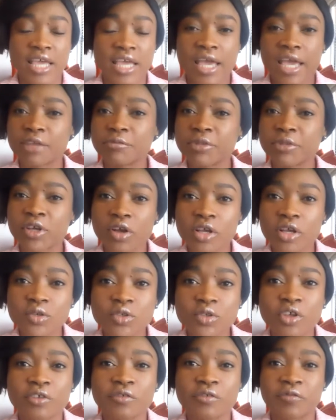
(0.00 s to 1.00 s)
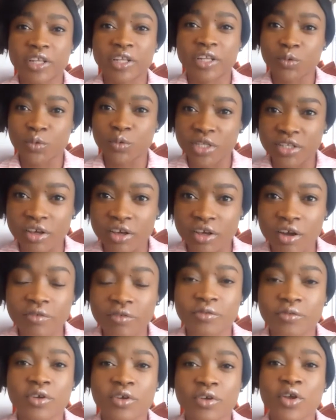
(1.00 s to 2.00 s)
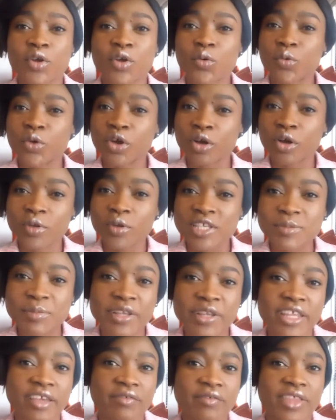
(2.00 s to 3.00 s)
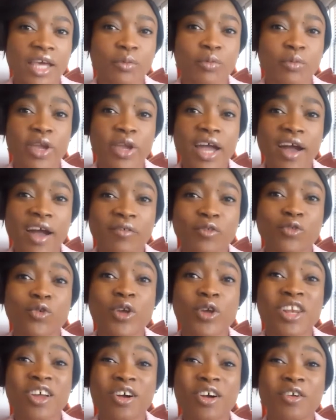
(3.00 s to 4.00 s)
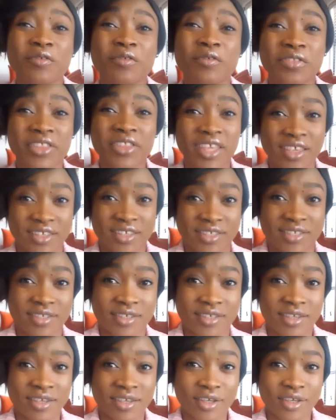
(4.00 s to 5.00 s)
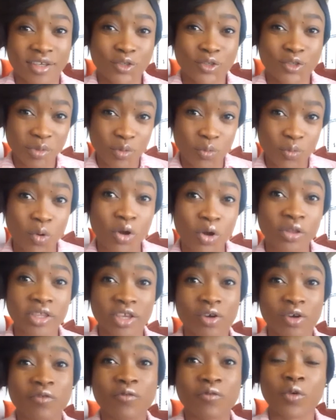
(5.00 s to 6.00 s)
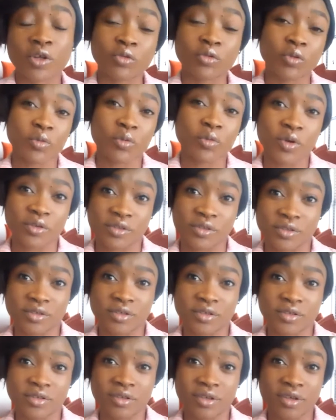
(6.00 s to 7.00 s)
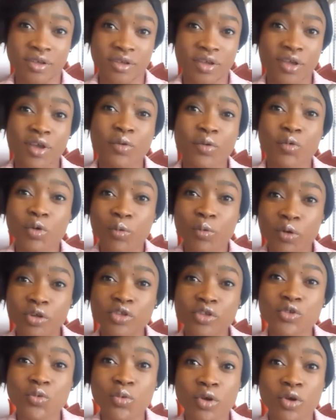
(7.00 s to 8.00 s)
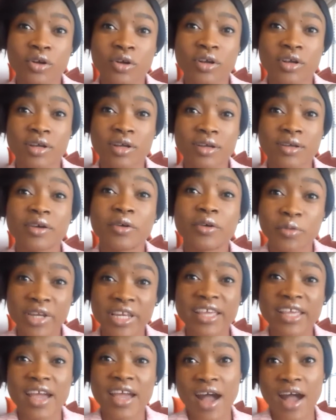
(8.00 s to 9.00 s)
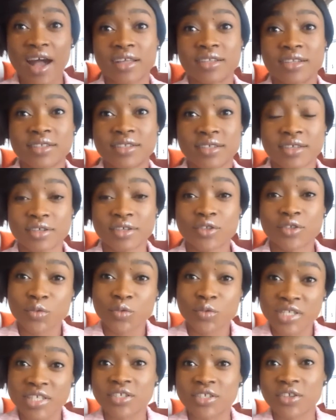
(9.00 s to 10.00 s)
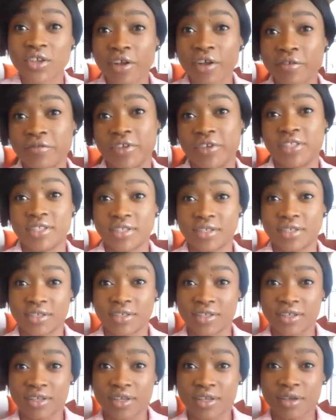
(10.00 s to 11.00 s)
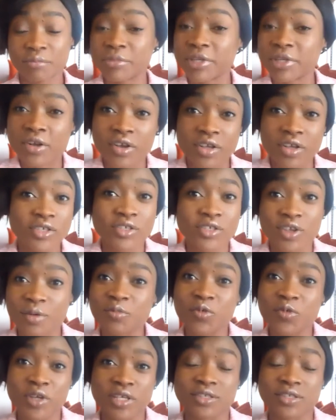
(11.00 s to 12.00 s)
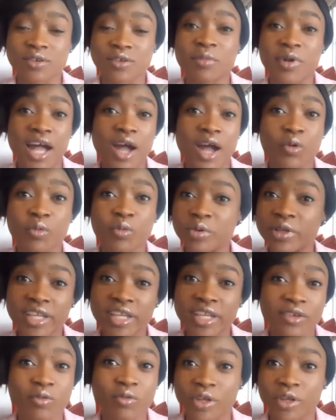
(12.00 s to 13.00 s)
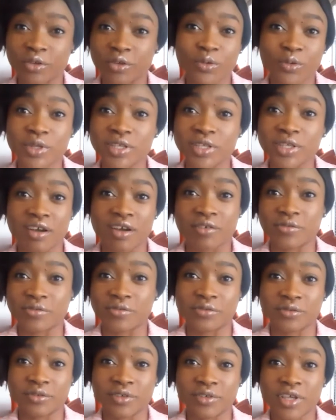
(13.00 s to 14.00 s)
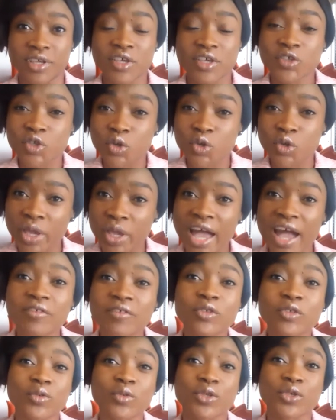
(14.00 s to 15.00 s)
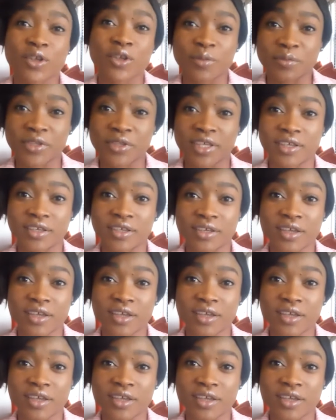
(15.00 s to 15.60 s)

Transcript: And because we don't feel good enough, we always believe that we have to do a lot of things to be worthy of what we want. We want to work really hard to deserve it because some way, somehow, we believe we're not good enough. So we have to do something.